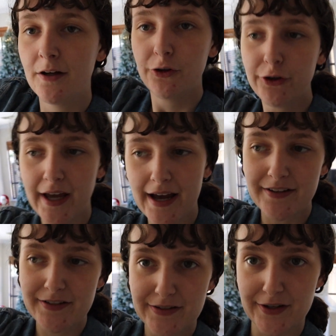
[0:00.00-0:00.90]

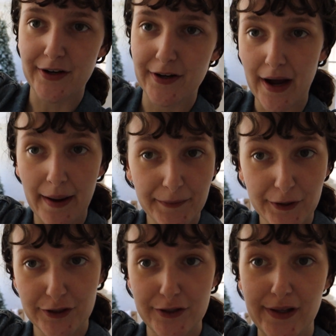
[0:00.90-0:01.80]
lookout. So I'm
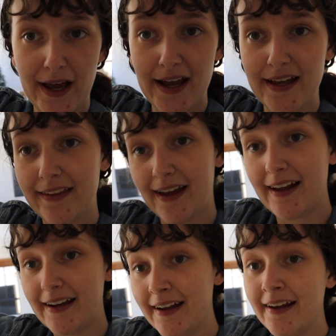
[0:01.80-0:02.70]
gonna do that and
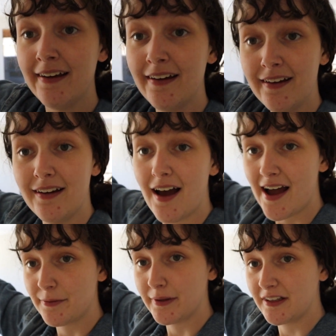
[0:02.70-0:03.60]
then
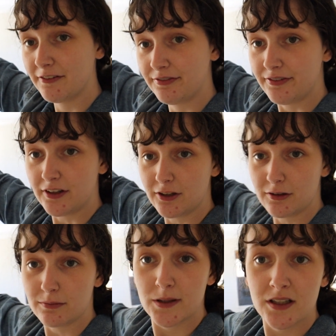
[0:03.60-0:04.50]
I will
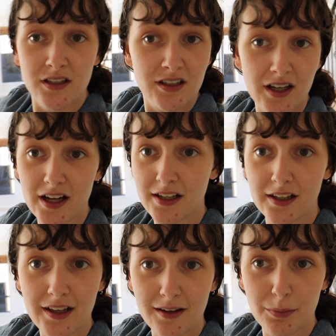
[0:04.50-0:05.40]
film a
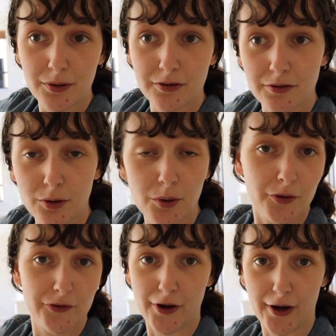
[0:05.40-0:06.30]
clip or
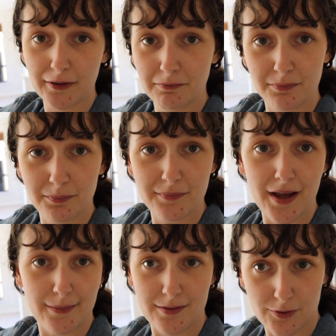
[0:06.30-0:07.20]
so,
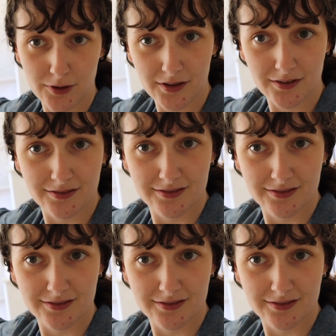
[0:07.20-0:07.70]
maybe more.